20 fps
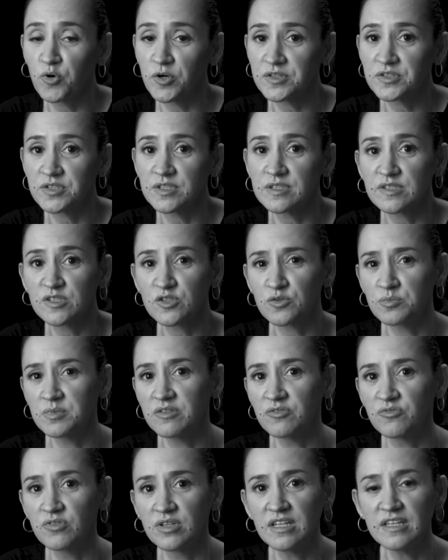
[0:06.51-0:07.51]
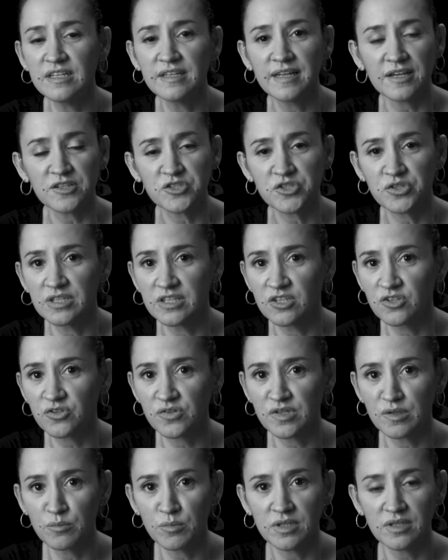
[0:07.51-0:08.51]
portraits to be really naturally
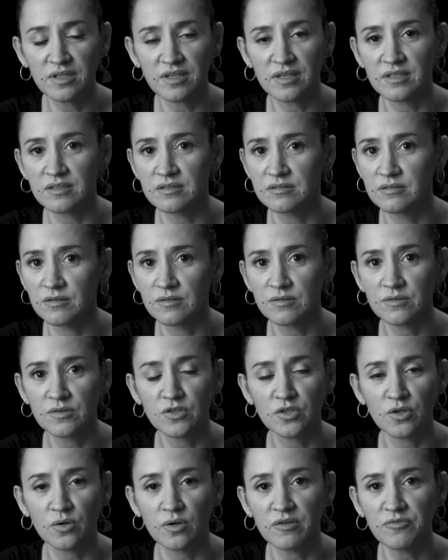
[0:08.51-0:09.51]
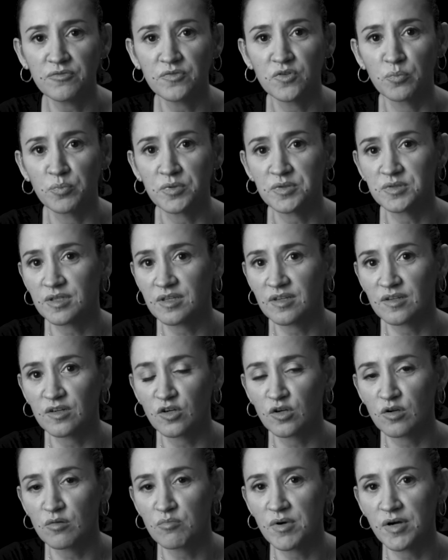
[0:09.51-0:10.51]
creamy and, if you're
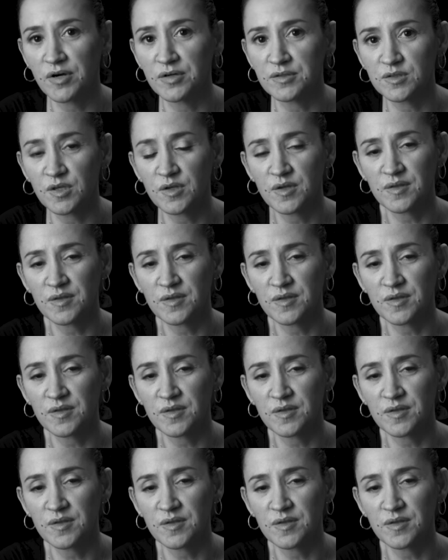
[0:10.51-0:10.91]
particular about